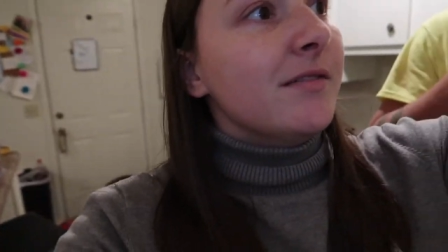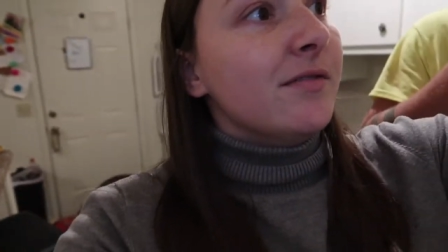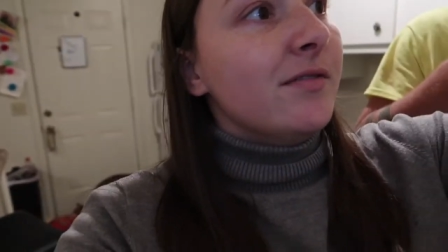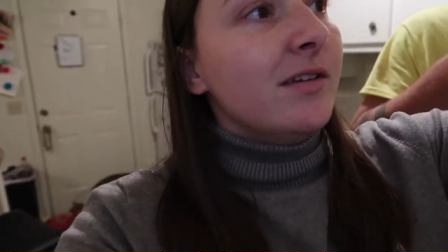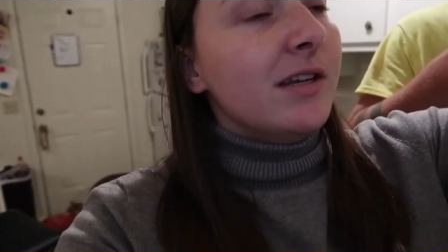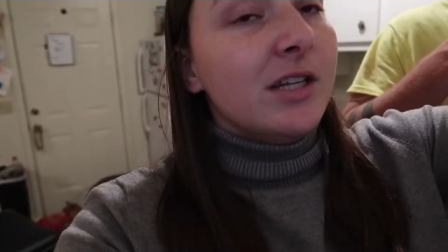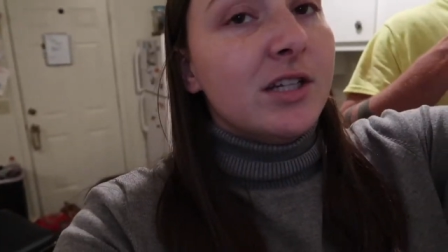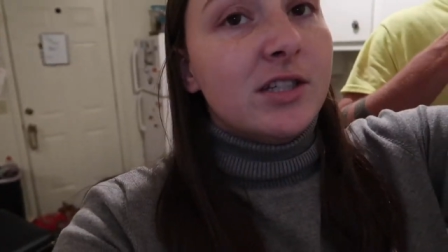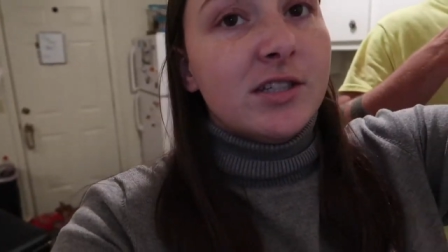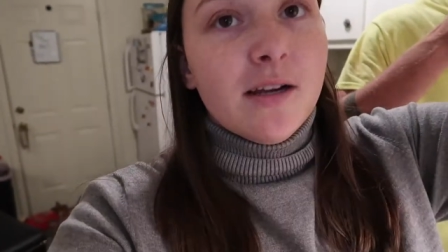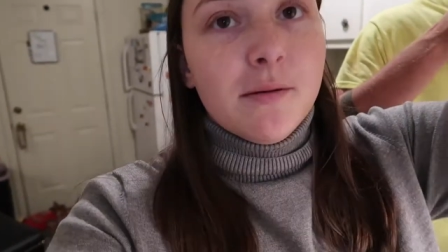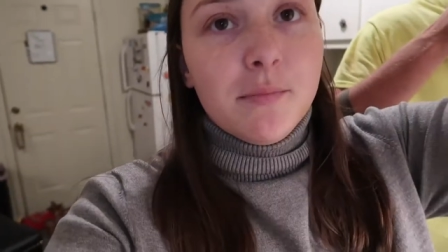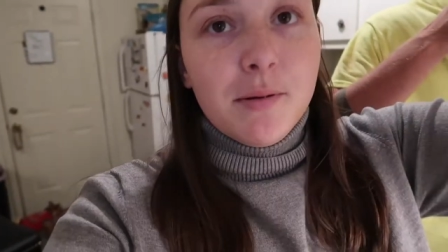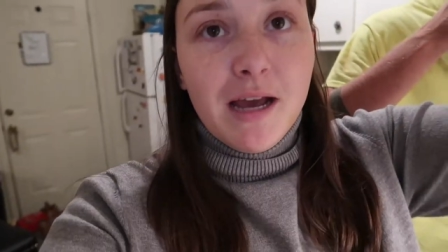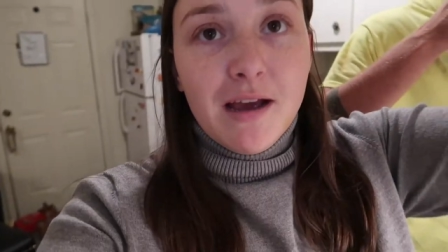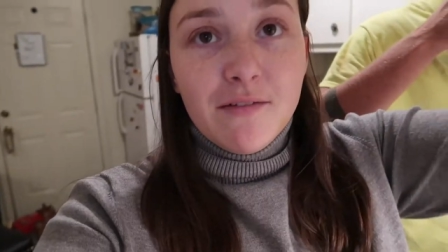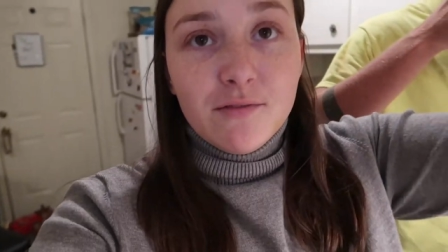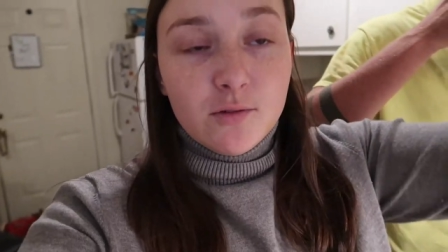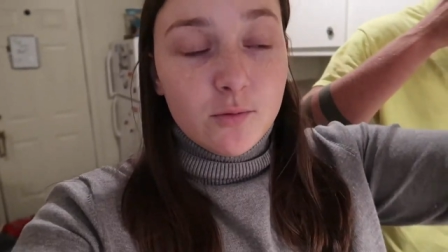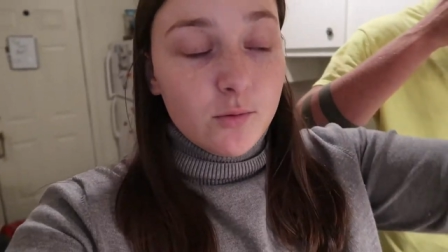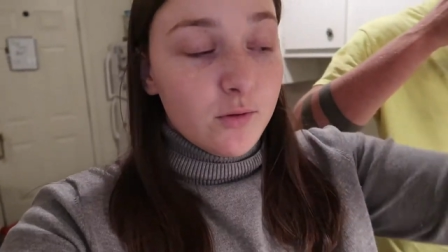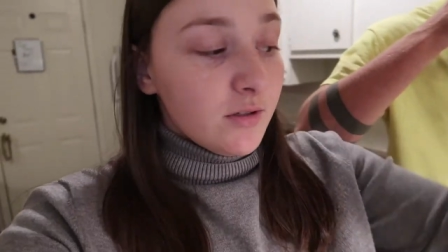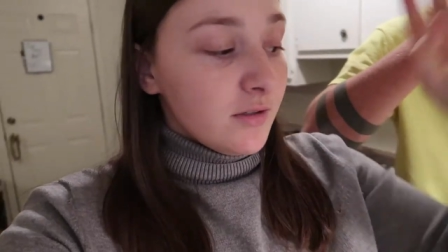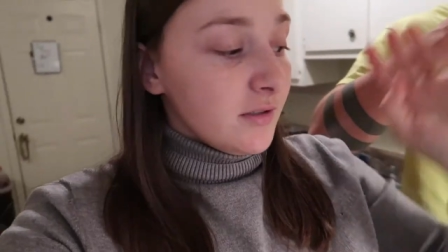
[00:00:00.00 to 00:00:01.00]
finish up
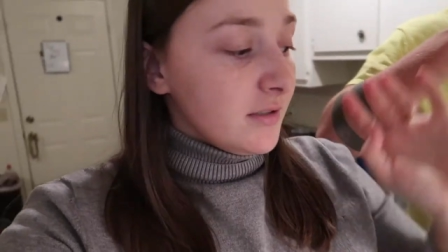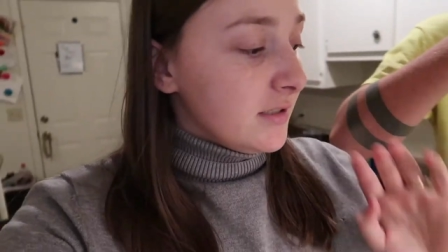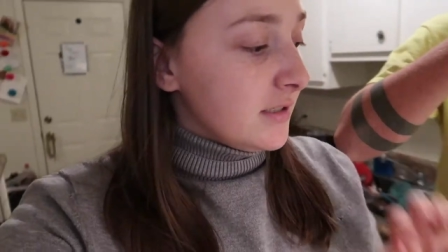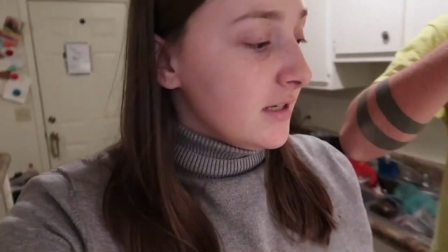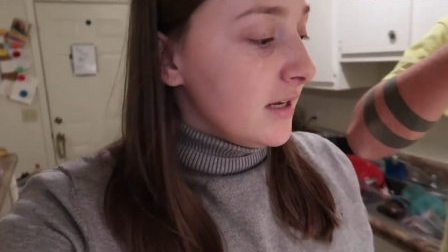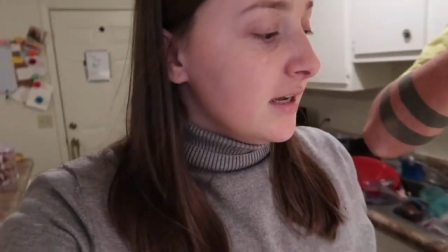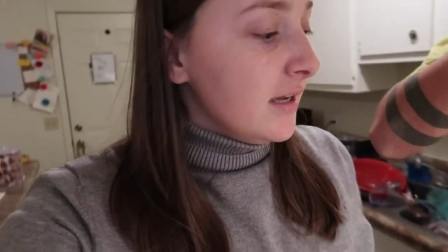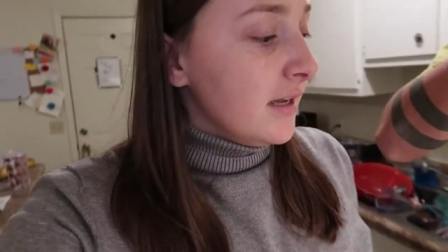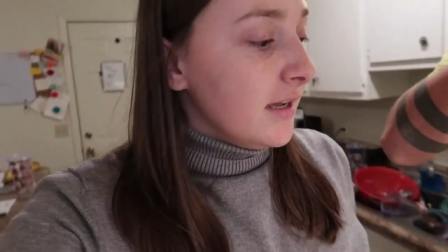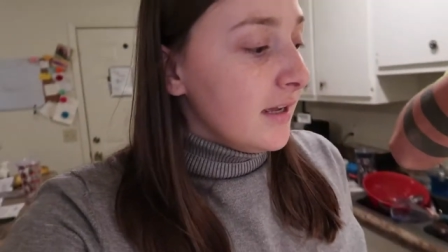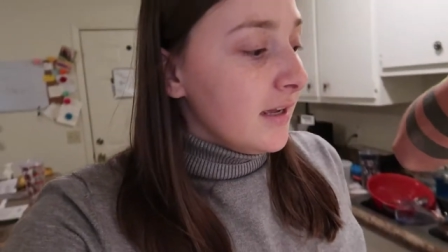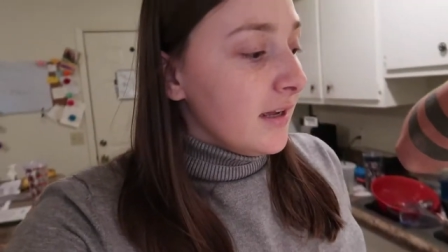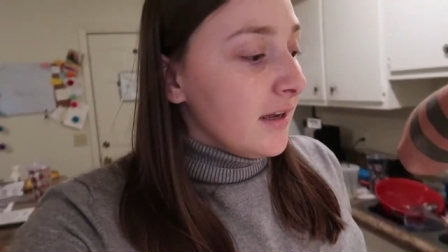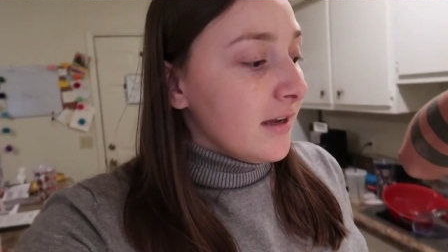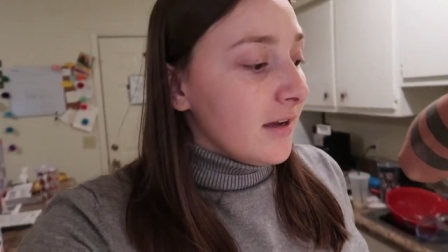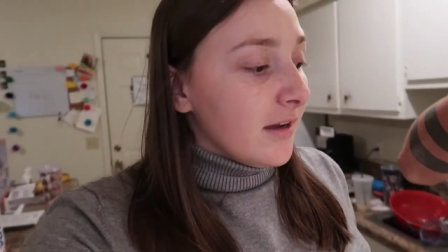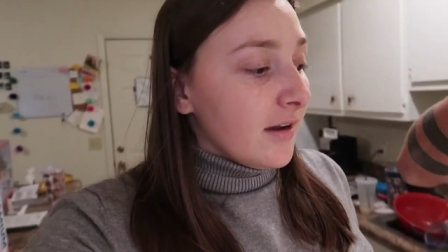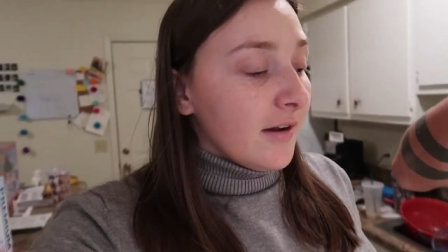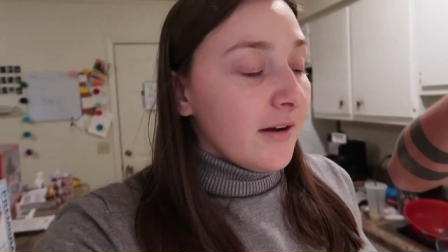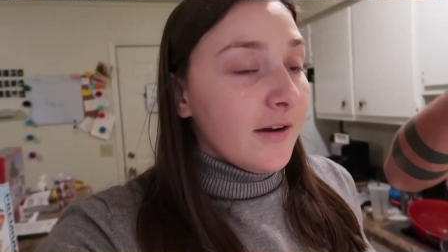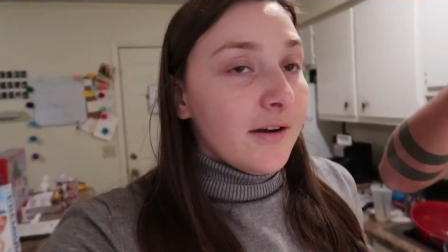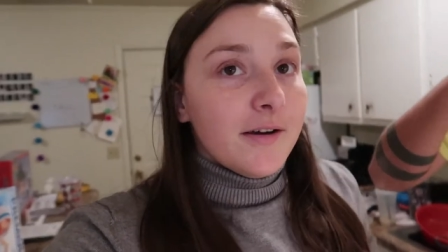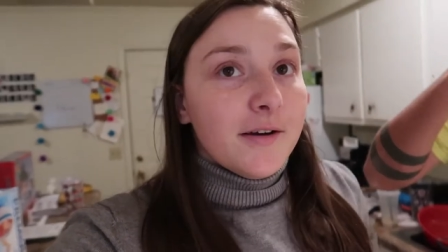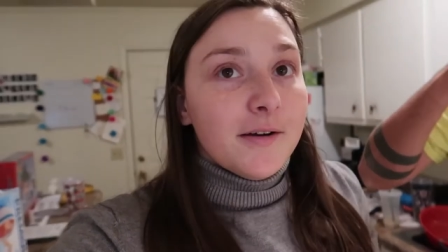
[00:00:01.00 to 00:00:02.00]
afterwards.
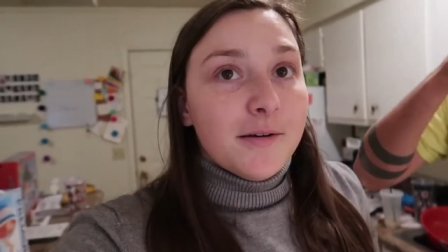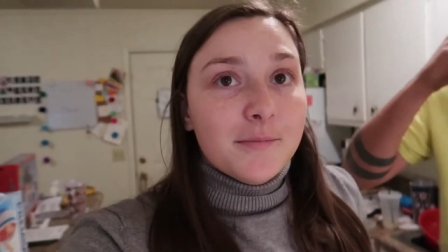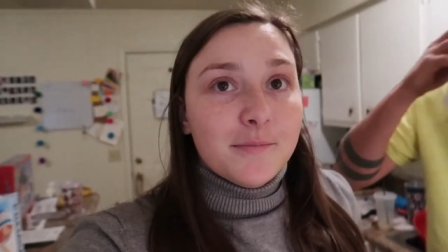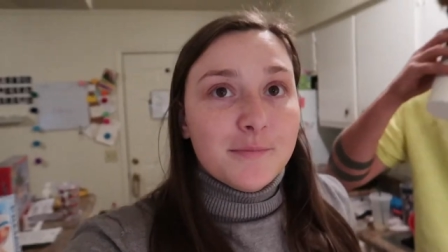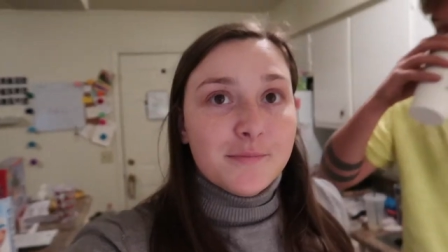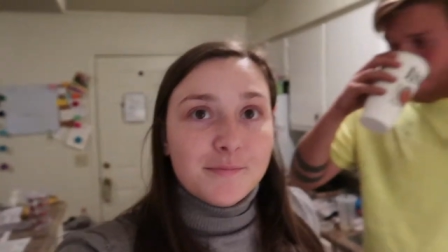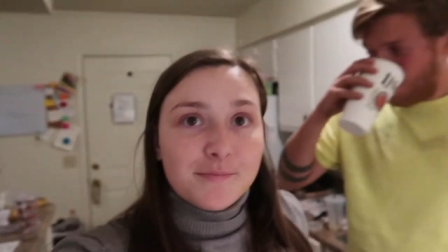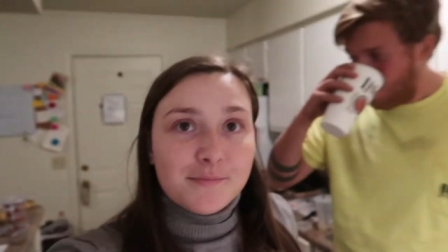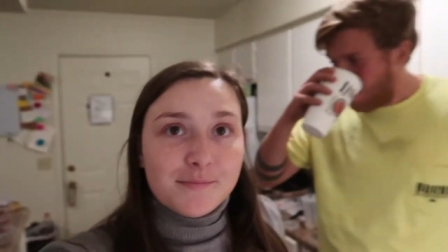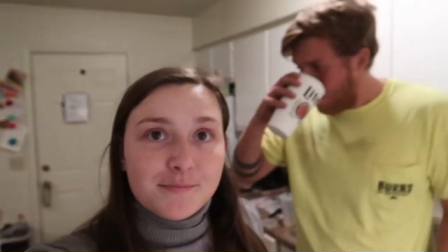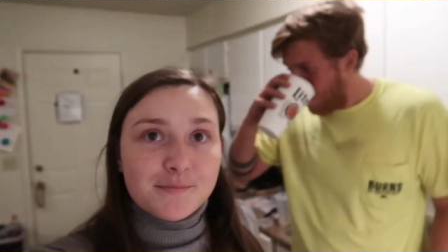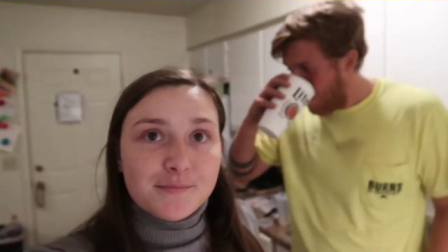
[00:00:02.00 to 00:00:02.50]
Um,